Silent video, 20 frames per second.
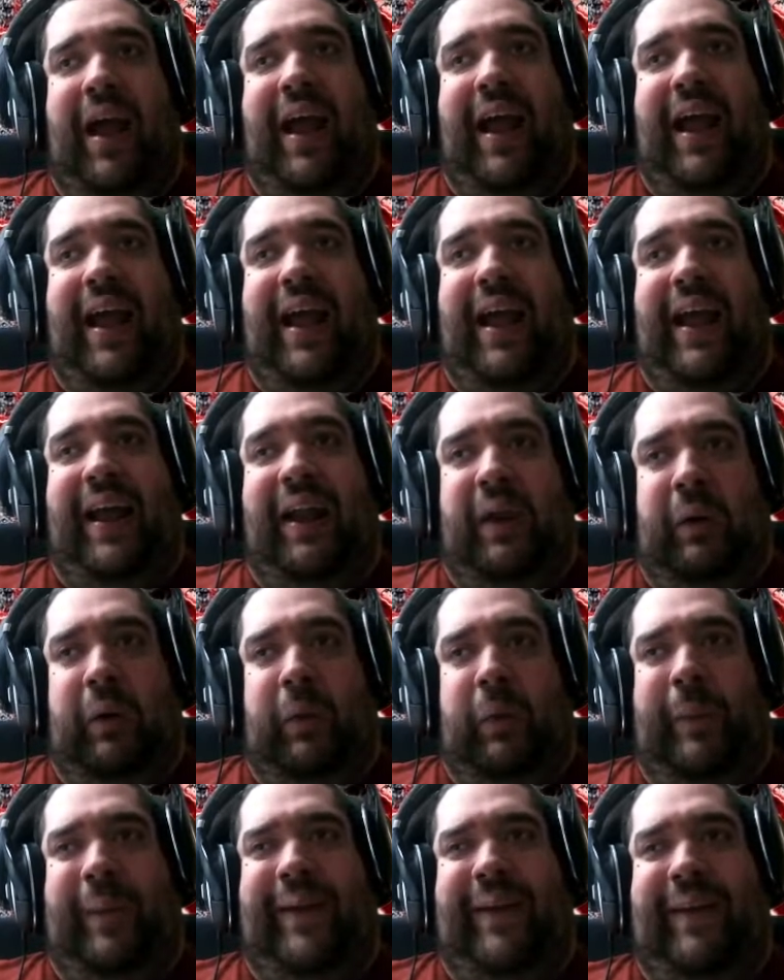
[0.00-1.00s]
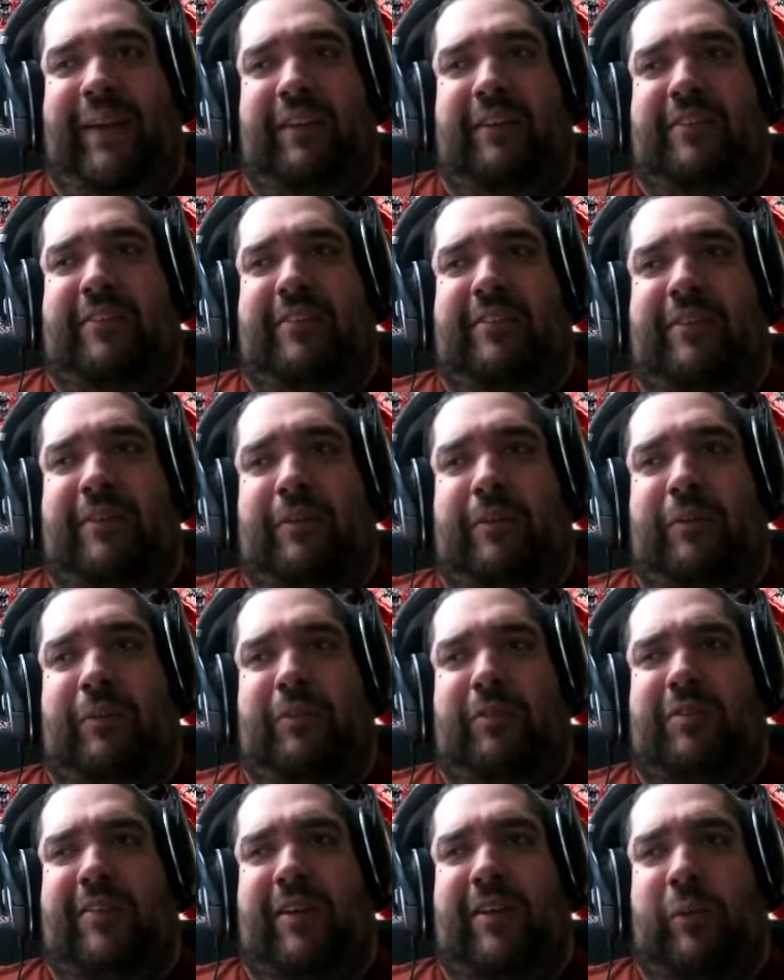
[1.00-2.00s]
and who is
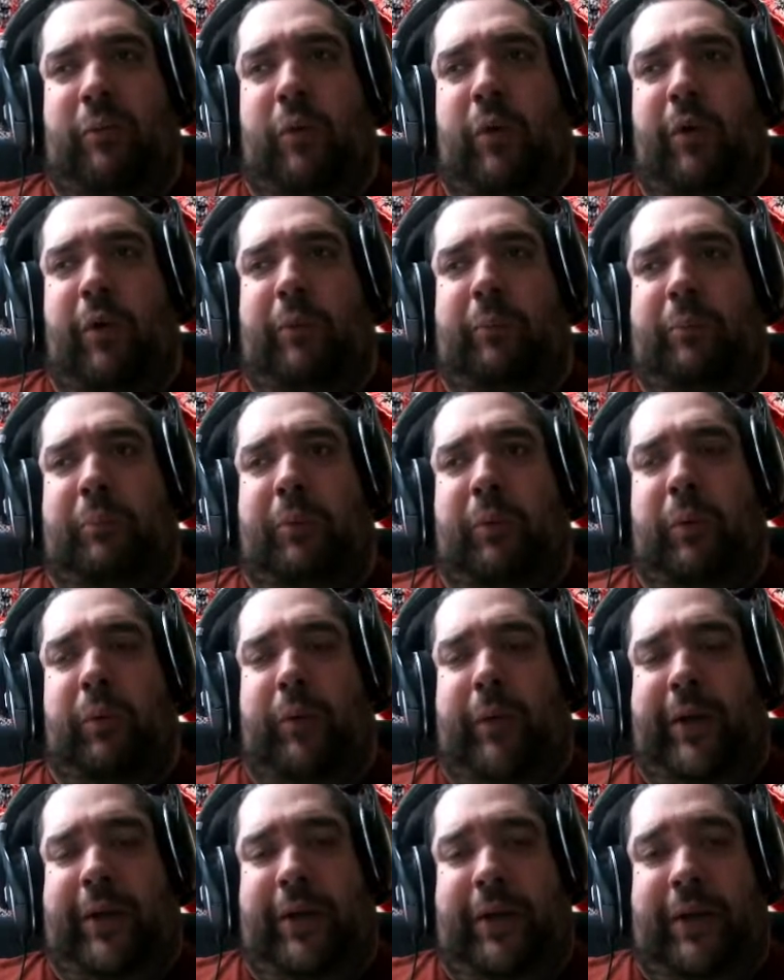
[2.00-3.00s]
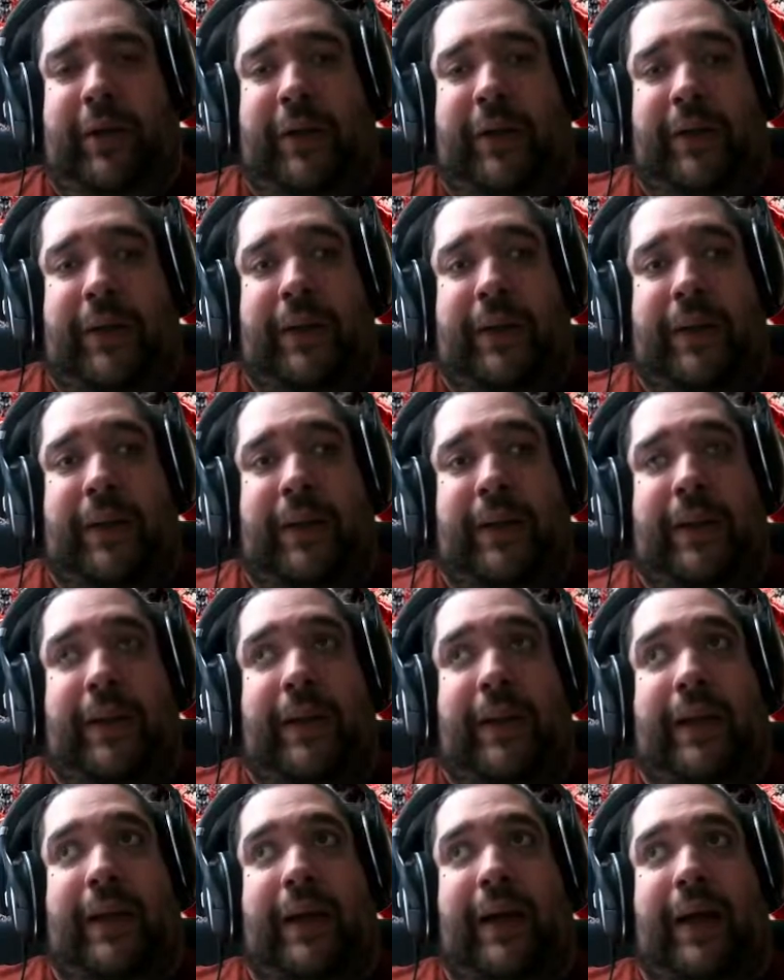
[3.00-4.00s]
somewhat broken.
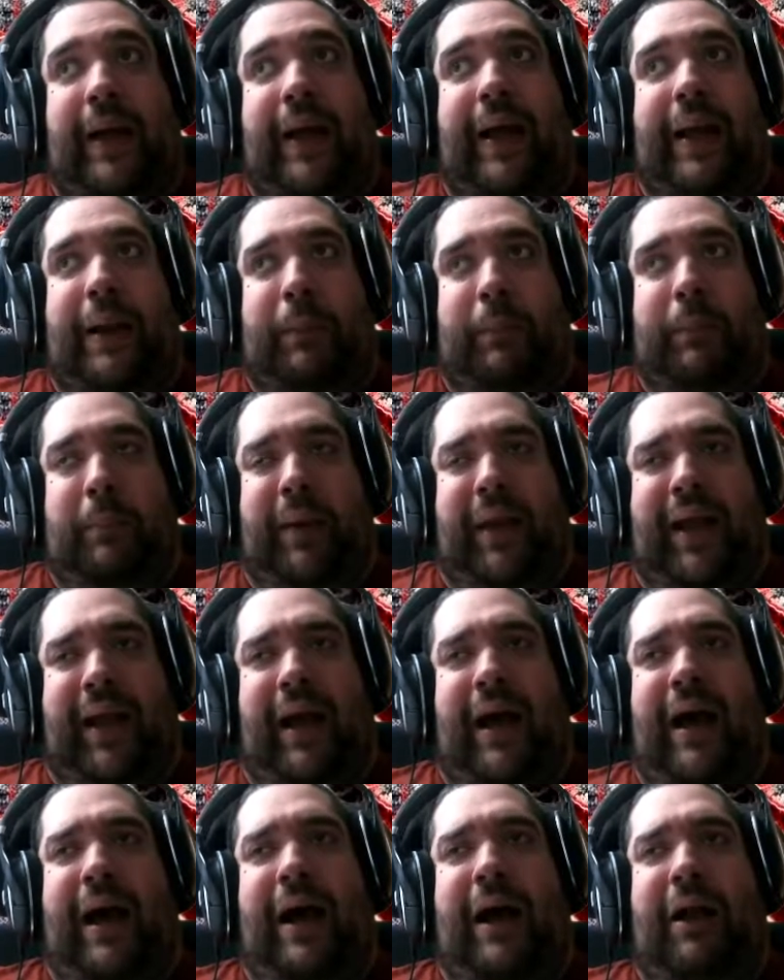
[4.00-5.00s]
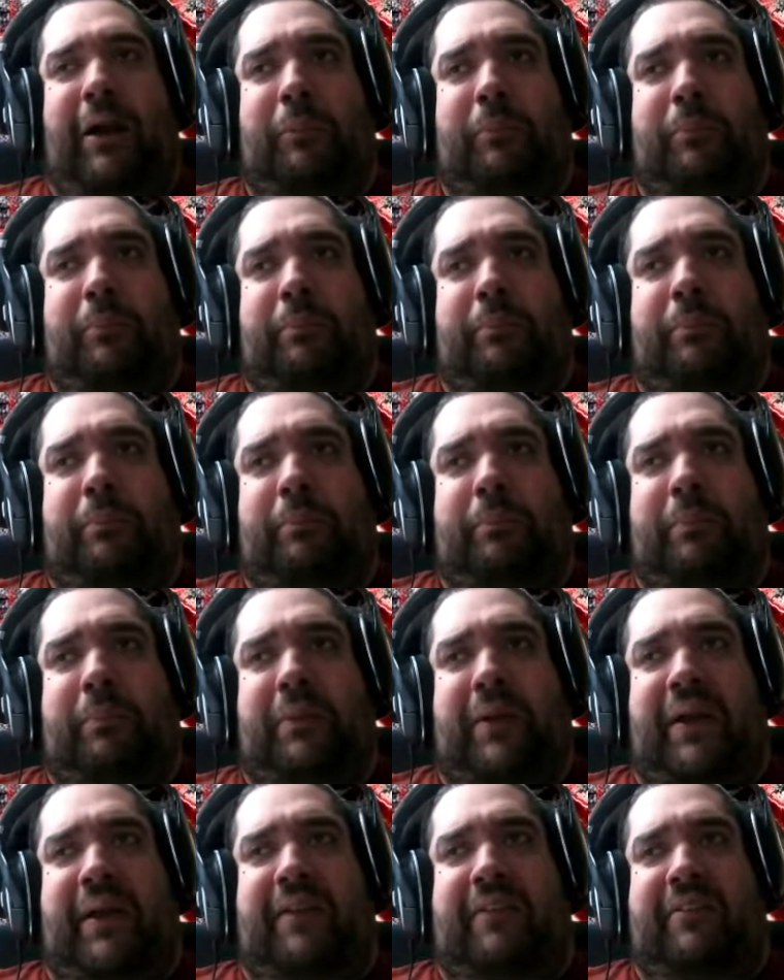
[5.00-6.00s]
And Mehcad
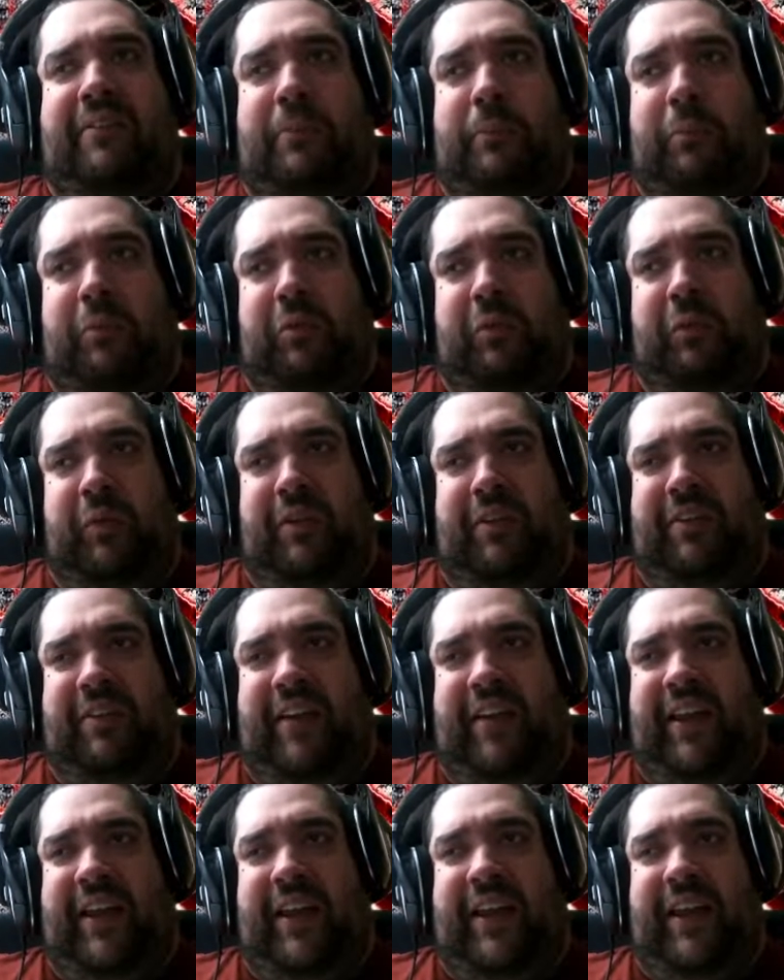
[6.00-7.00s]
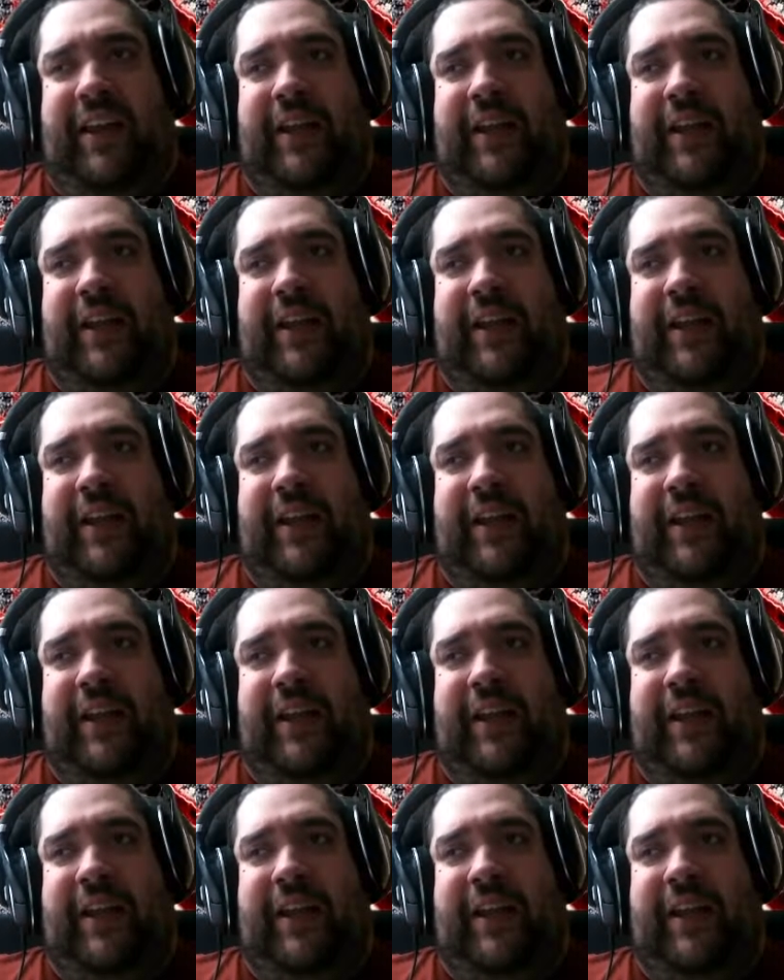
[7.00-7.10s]
plays him to a T.